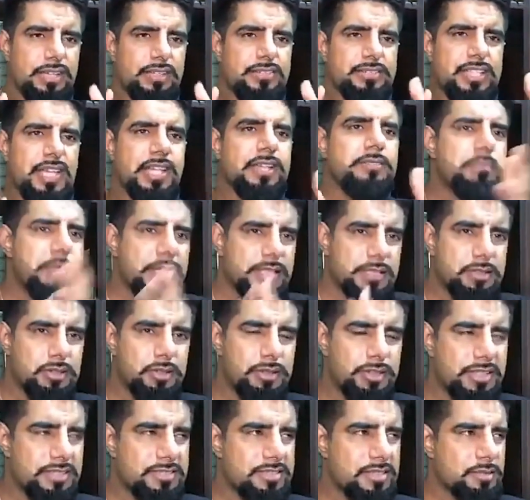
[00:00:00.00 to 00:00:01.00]
segment
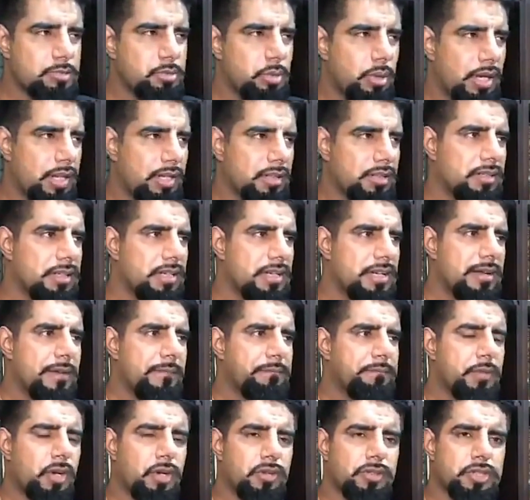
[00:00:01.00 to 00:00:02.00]
to this as well
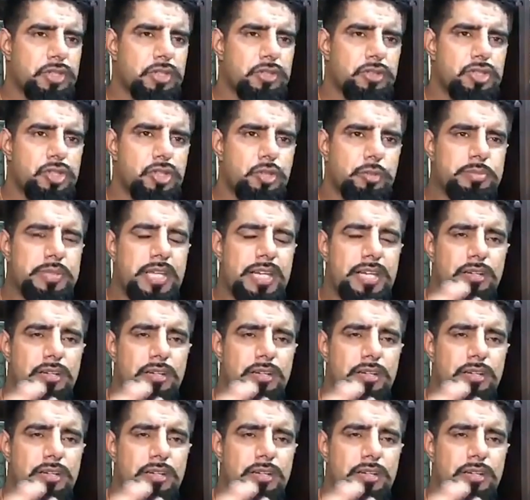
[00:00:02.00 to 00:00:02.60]
on YouTube.